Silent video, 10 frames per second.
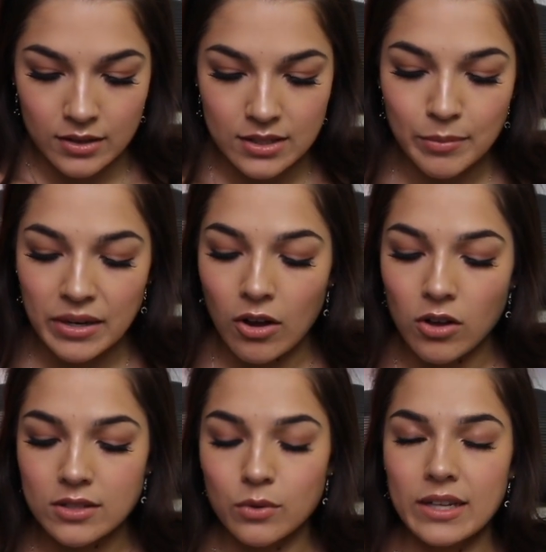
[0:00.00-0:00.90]
Somebody
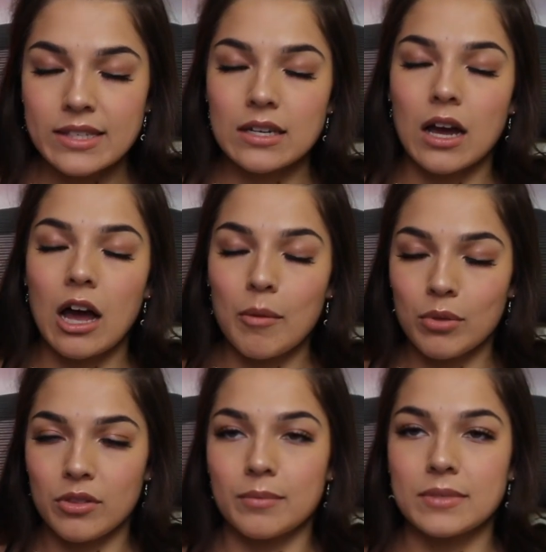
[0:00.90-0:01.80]
also needs to
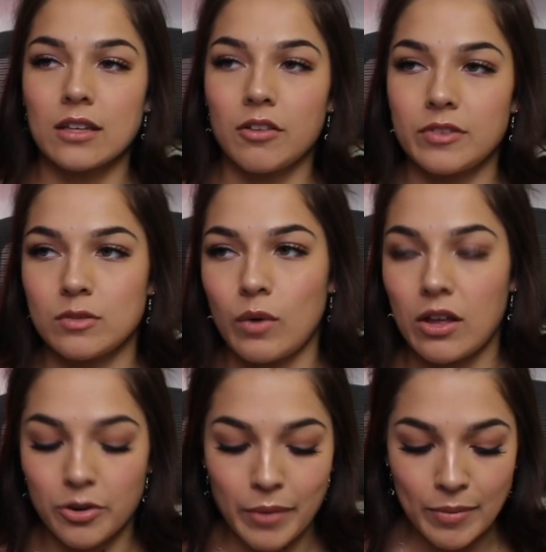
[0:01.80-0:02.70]
humble themselves as
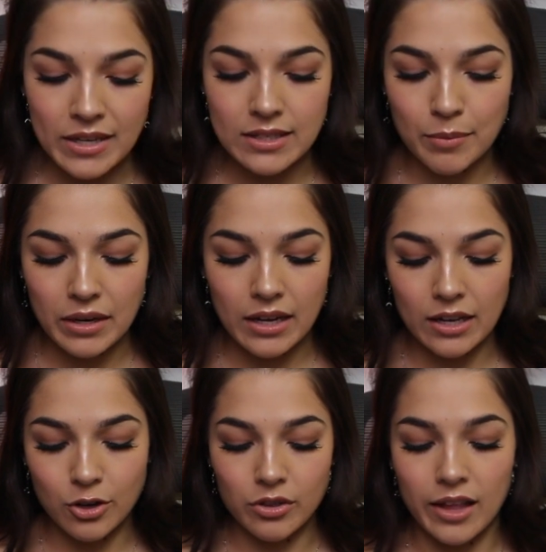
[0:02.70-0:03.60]
well. There may be somebody
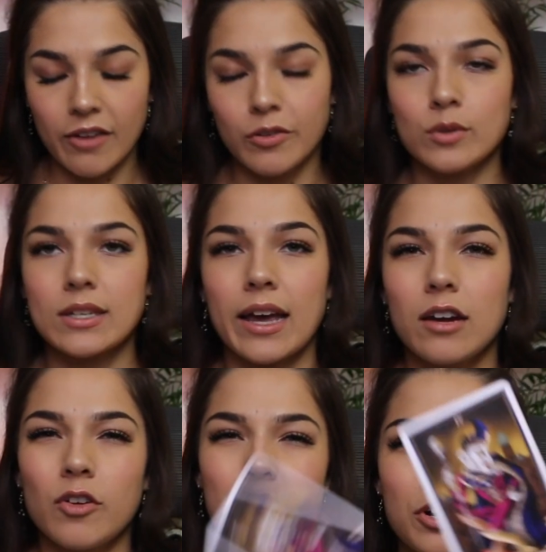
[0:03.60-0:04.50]
in your life who's
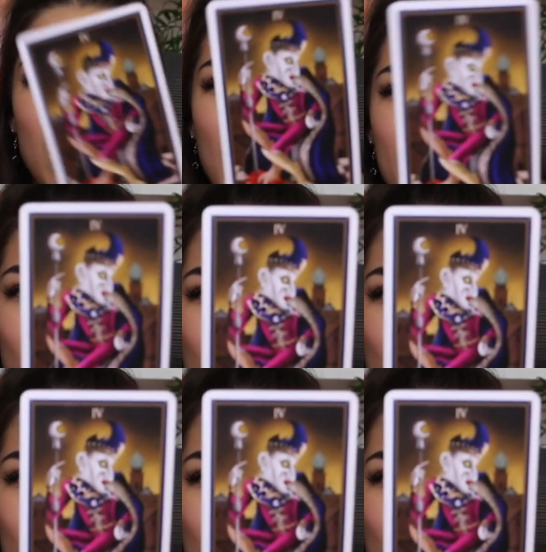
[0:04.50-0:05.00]
kind of on their high